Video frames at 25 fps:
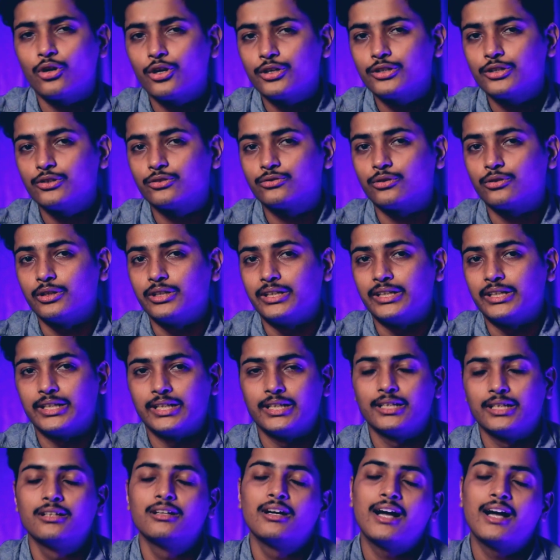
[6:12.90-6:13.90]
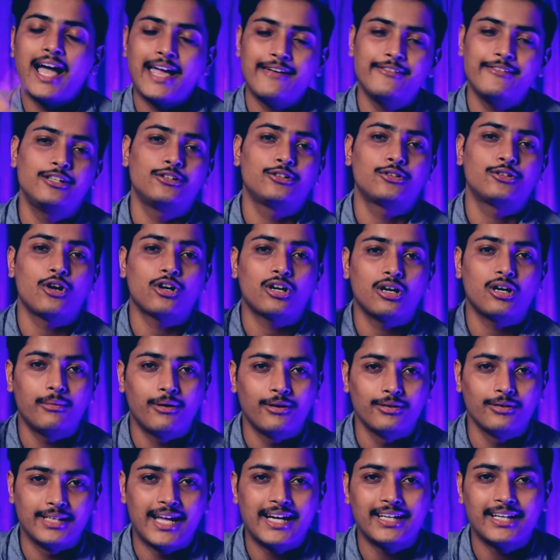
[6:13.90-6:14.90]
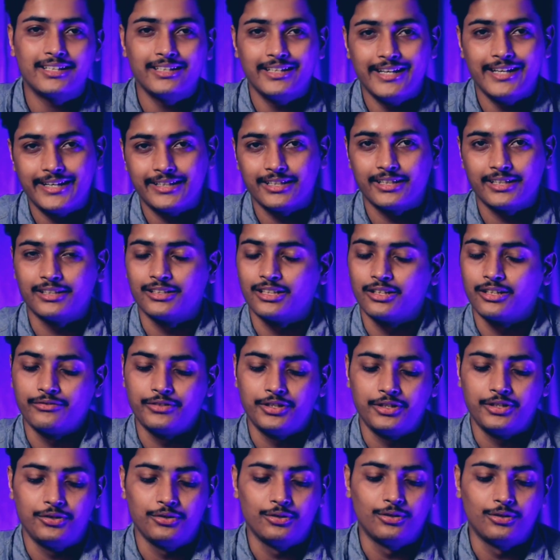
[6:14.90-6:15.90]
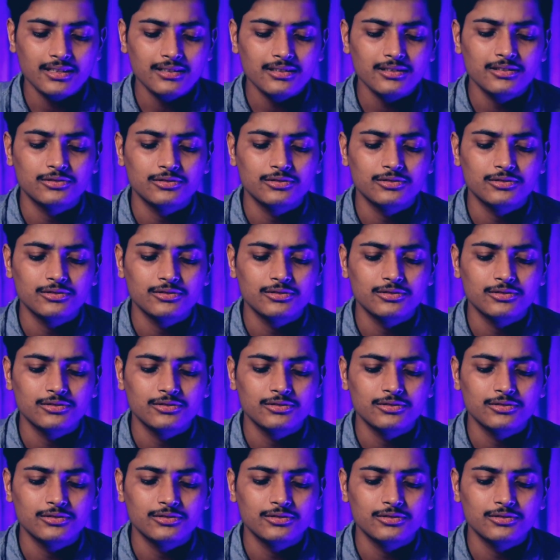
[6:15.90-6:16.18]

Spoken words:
audio quality? I will talk about that later in the video.